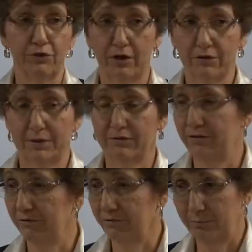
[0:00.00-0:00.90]
We talked
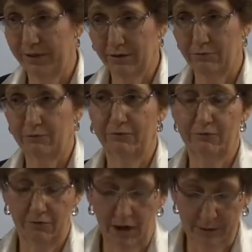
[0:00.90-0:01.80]
about the different panel
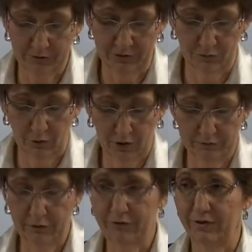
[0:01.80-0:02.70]
options,
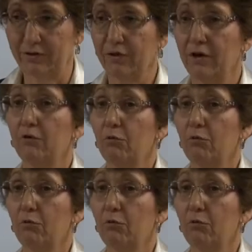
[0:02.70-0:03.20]
all of those things.